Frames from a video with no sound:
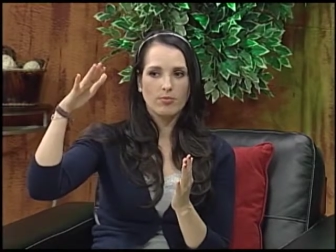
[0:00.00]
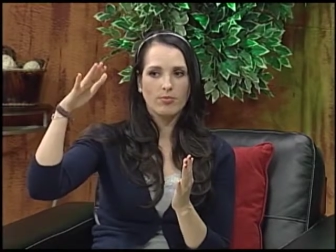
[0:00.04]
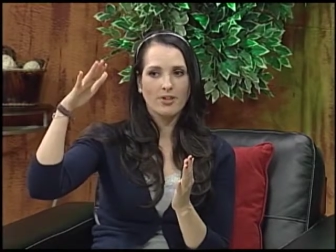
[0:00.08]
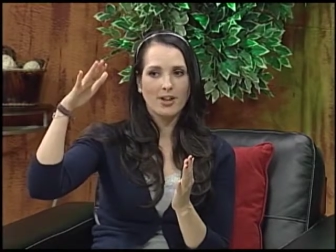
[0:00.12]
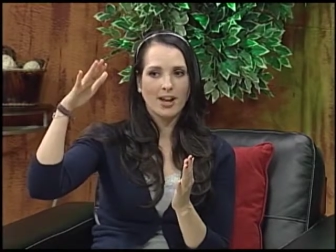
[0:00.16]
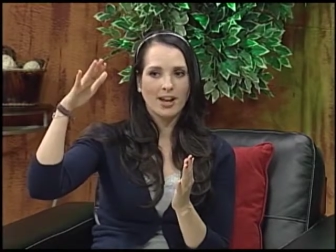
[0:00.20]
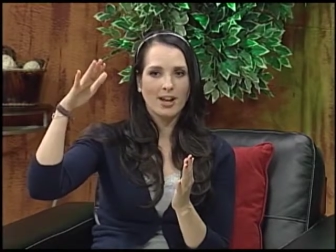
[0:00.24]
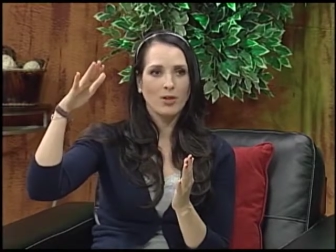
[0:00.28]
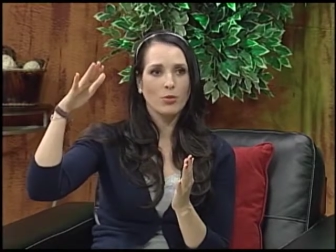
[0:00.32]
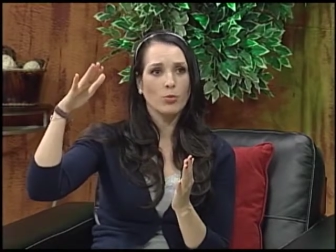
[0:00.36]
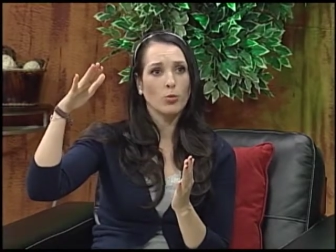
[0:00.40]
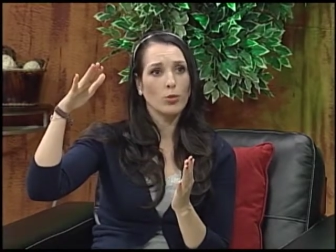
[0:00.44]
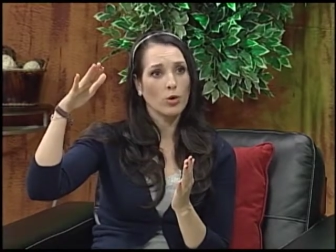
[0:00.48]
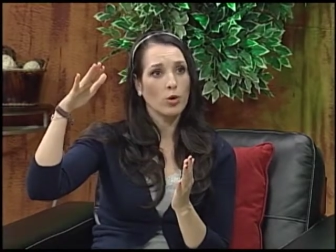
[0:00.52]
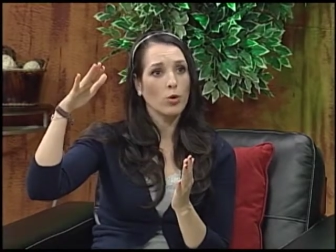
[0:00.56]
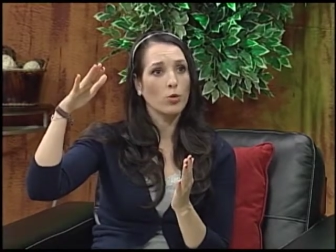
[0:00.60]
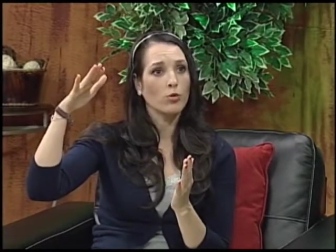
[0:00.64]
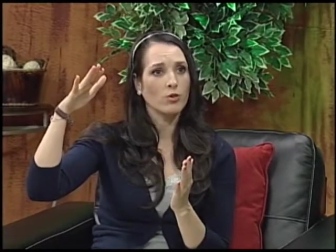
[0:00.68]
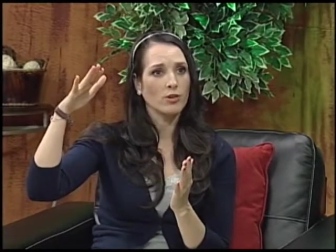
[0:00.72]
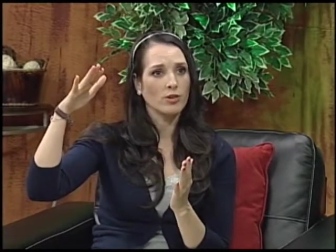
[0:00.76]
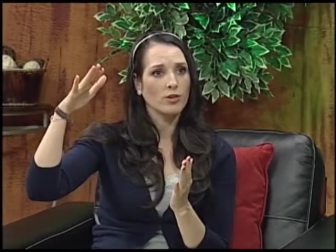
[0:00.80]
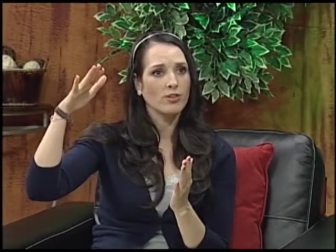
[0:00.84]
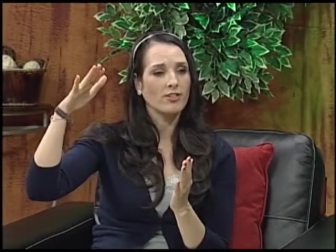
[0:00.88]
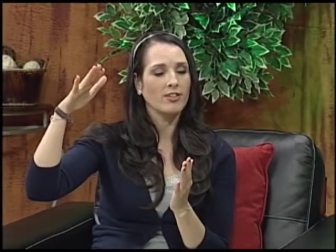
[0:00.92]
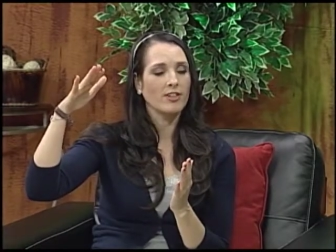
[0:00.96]
kind of we're
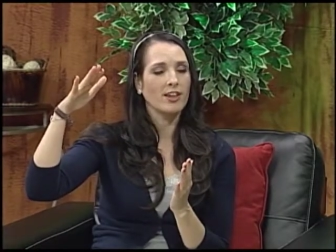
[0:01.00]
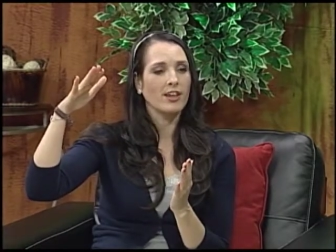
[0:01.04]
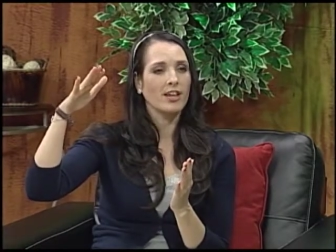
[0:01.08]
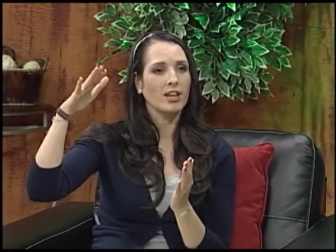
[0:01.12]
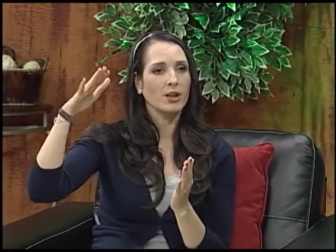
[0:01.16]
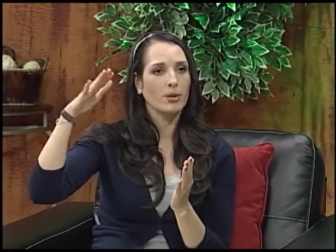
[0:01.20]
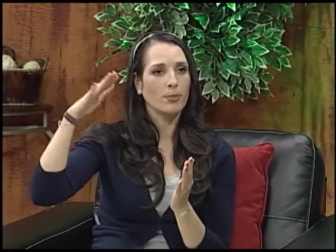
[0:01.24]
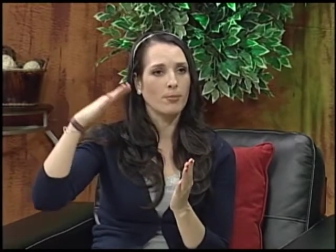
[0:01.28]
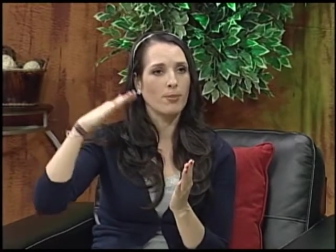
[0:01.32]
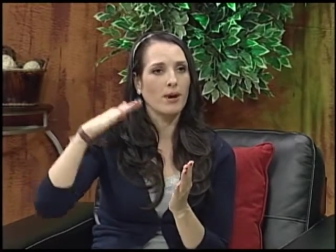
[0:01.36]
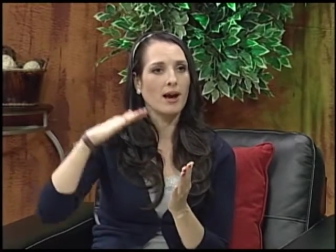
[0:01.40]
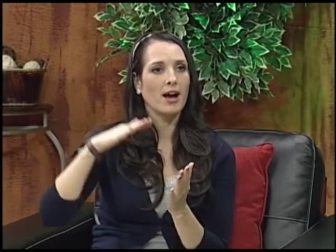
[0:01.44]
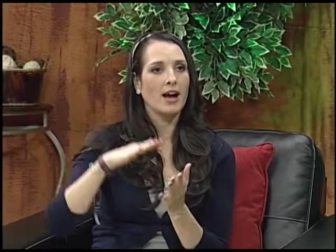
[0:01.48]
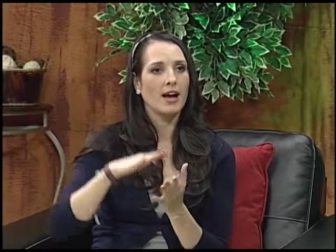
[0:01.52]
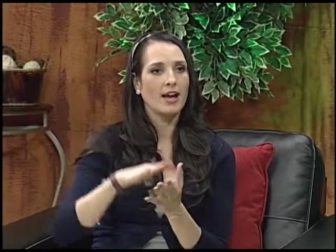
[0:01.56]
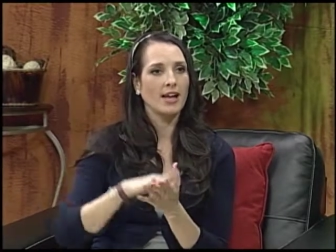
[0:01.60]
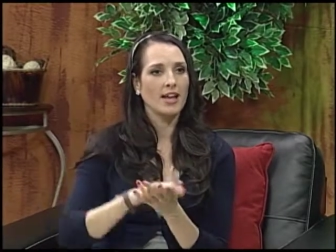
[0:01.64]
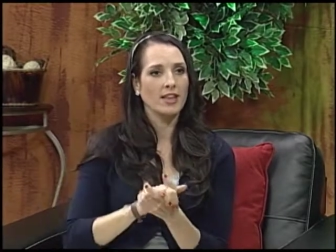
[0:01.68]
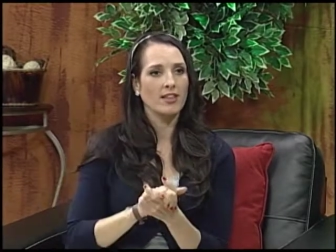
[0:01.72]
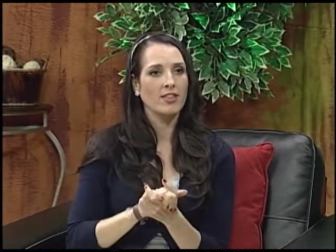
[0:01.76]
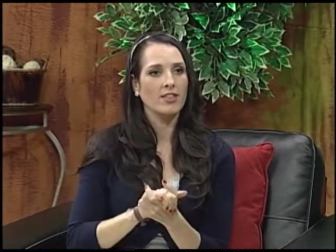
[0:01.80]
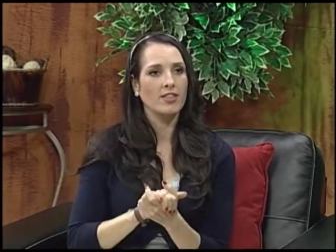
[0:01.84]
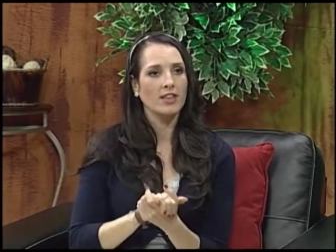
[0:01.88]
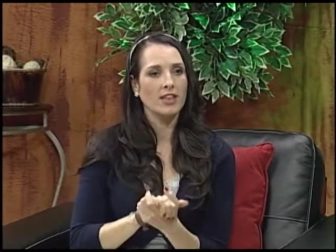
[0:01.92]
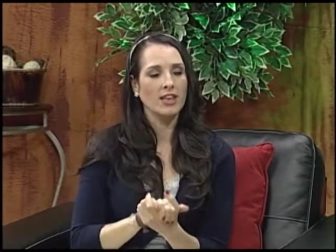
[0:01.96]
overseen
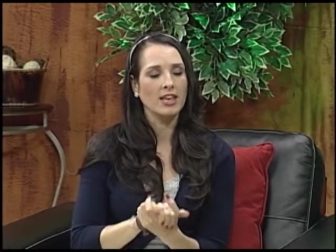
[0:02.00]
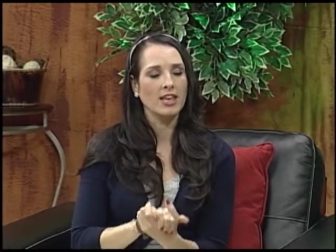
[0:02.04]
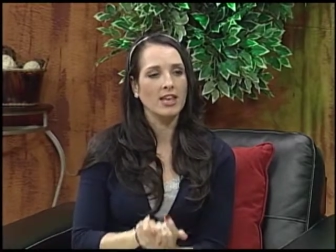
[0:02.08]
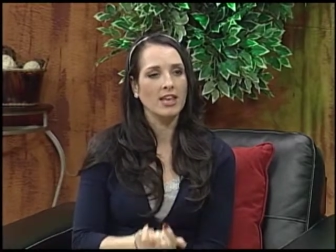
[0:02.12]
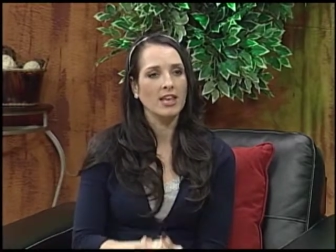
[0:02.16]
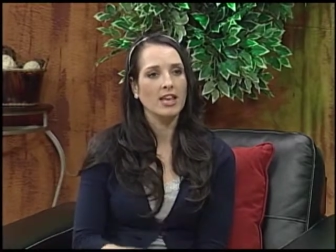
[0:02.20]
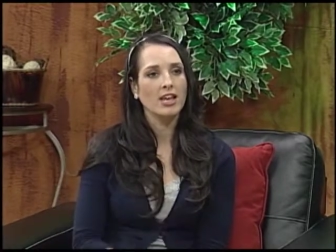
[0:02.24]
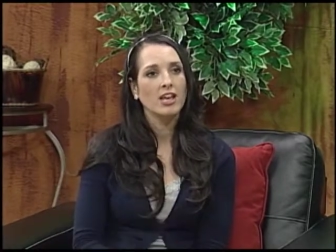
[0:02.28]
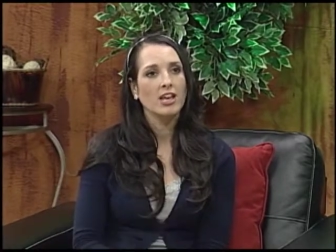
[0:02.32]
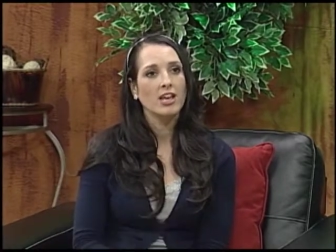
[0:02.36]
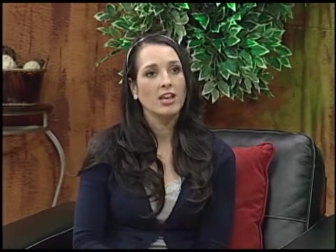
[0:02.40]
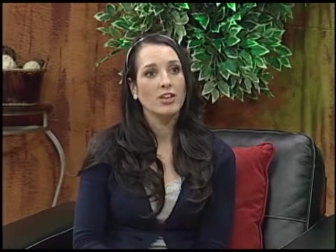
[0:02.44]
by the